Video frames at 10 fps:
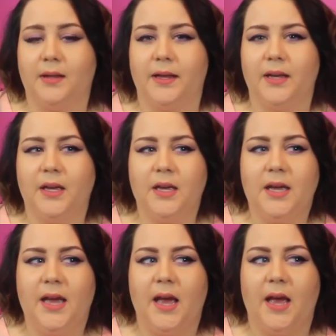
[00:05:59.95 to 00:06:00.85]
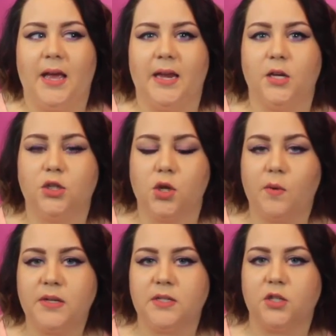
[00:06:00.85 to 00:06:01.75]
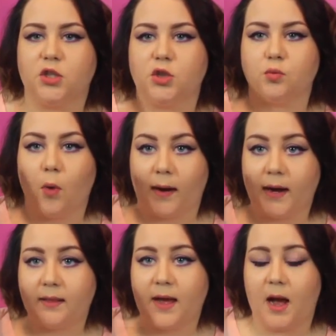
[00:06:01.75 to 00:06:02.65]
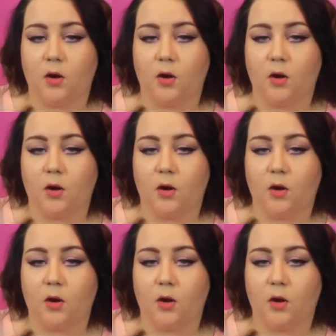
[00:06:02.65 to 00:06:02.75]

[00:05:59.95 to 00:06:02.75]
Like, it is so easy to just run out of the